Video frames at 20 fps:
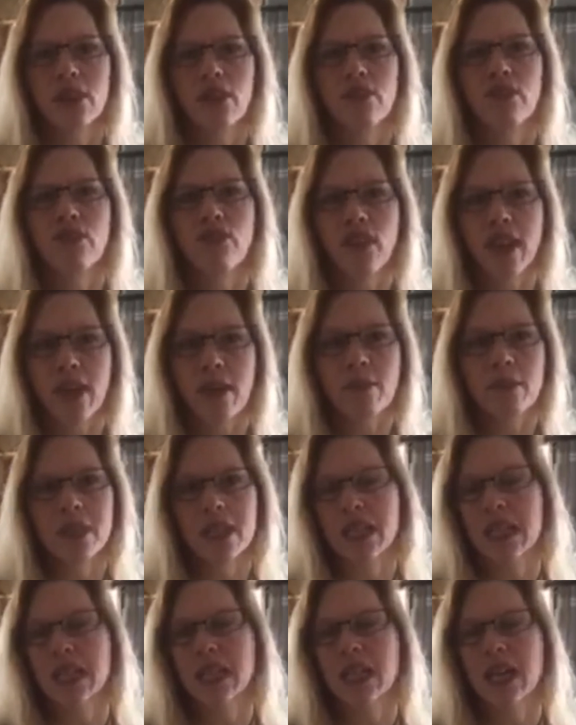Our
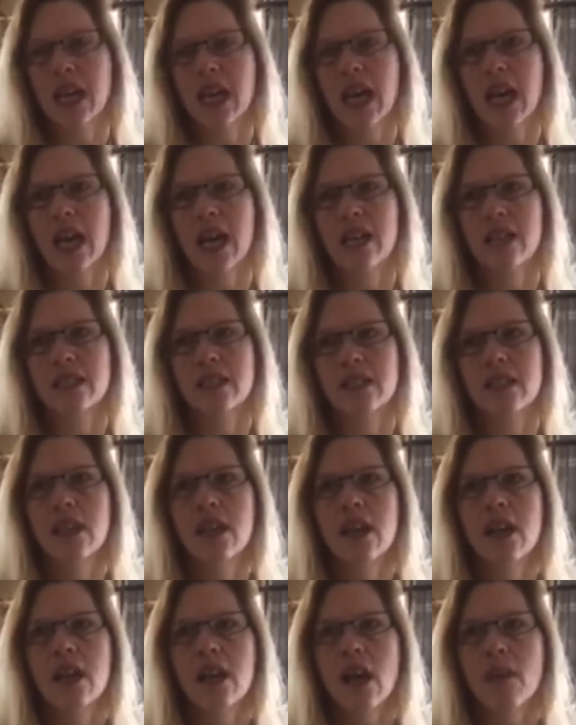family has,
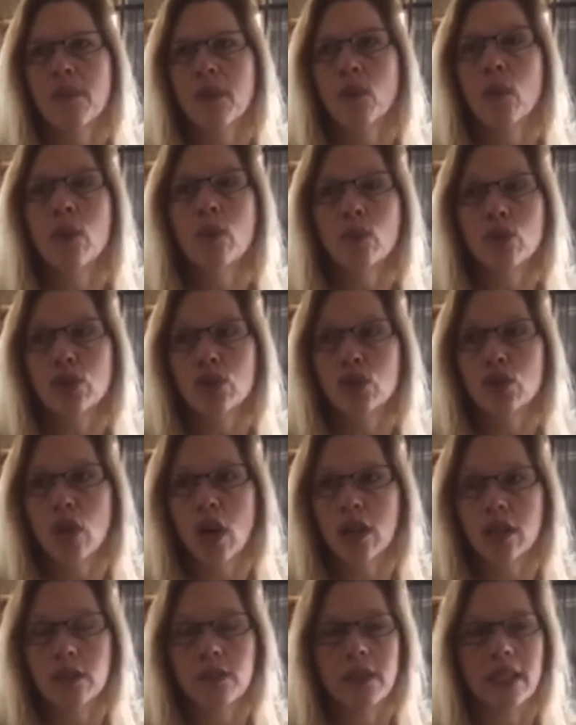I mean, we were
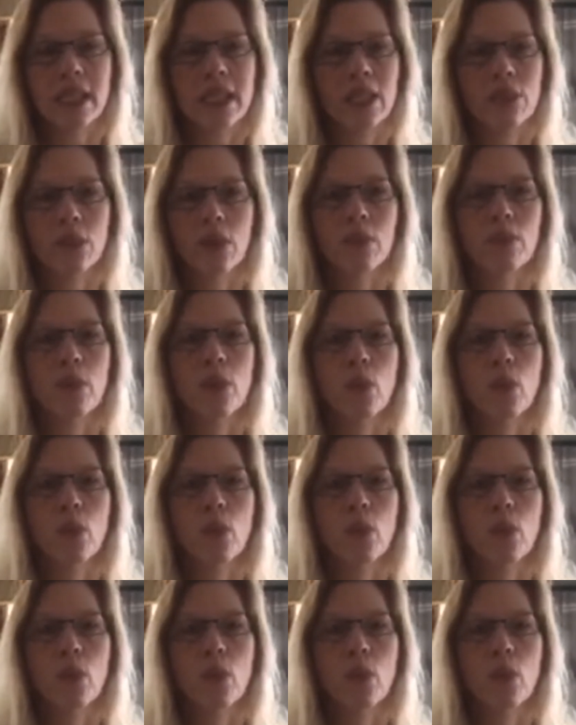strong to begin with,